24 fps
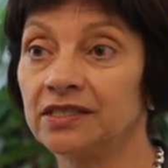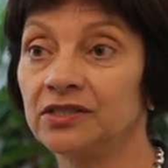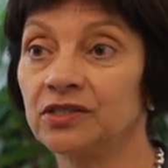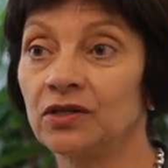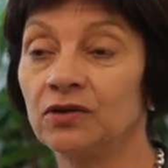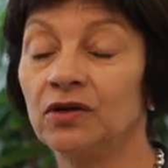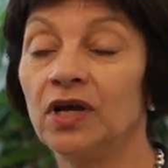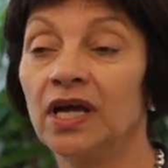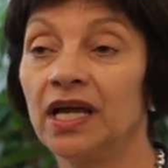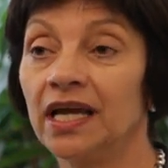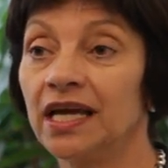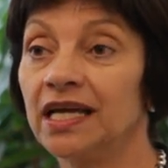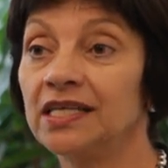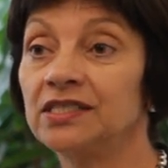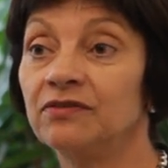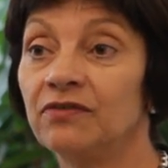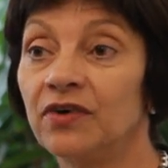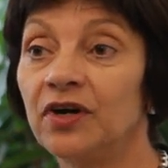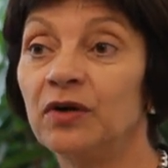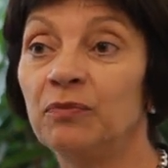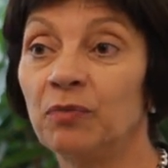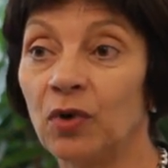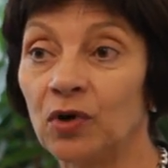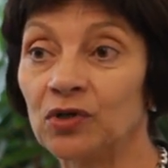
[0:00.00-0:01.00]
So it's a
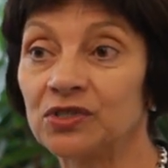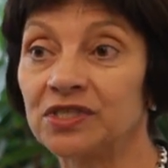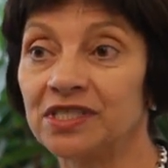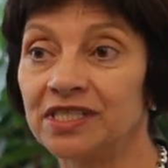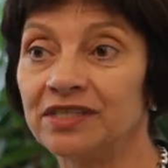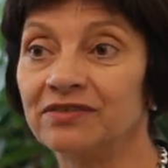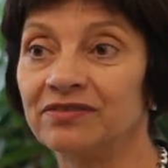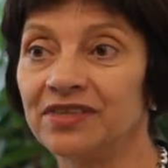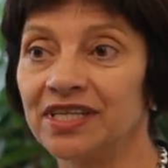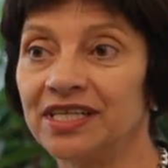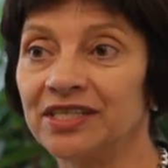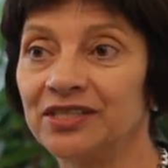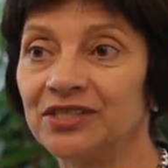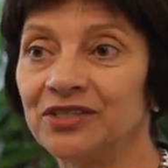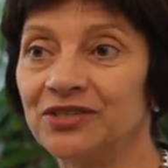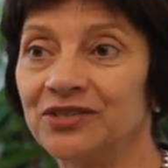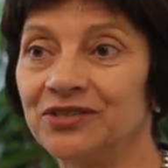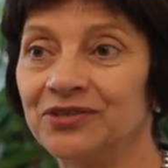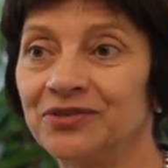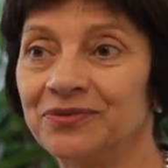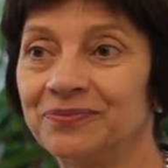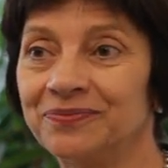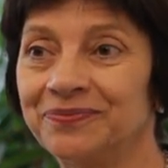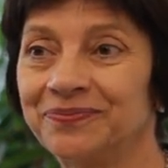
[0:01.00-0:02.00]
very positive thing to
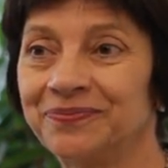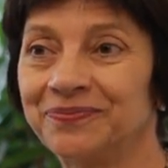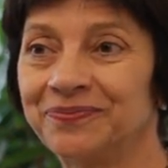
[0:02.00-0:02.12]
do.